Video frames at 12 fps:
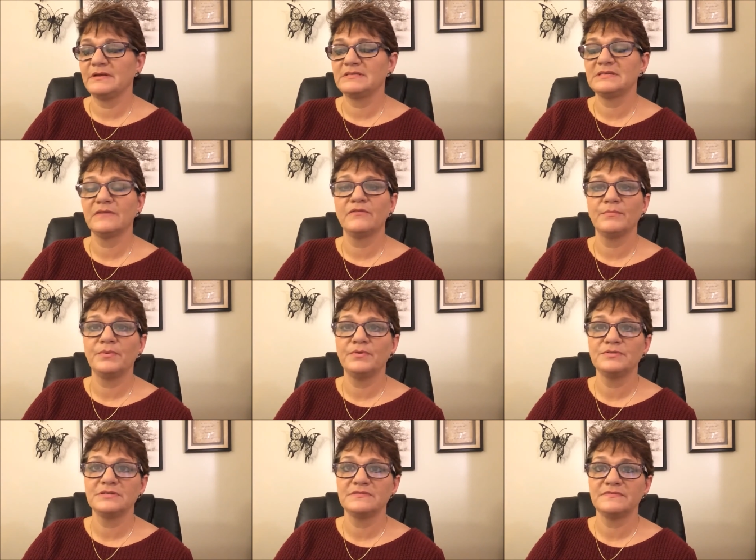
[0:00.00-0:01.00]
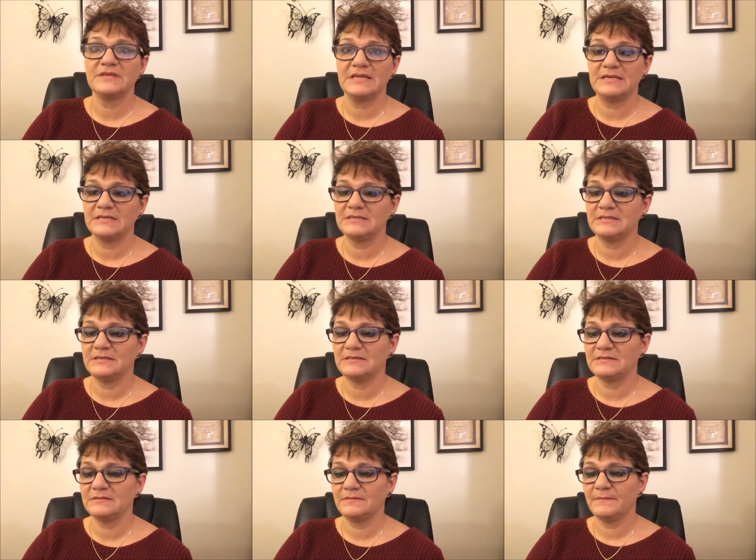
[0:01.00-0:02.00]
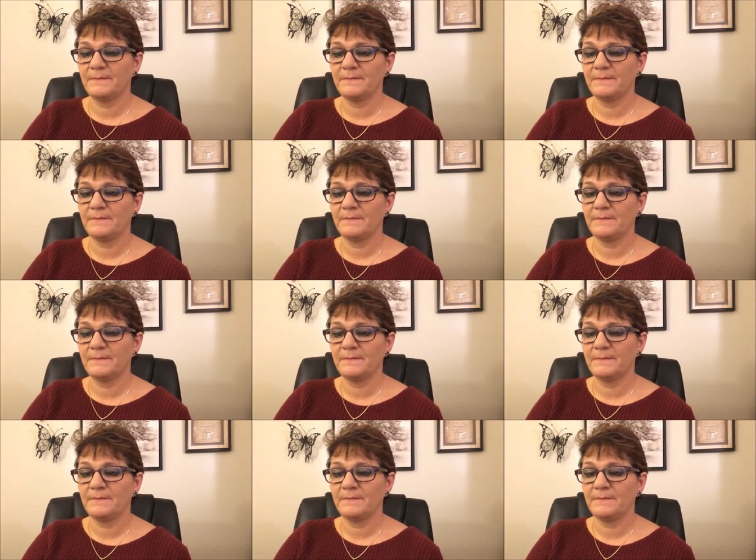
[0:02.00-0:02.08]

and self-abusive tendencies.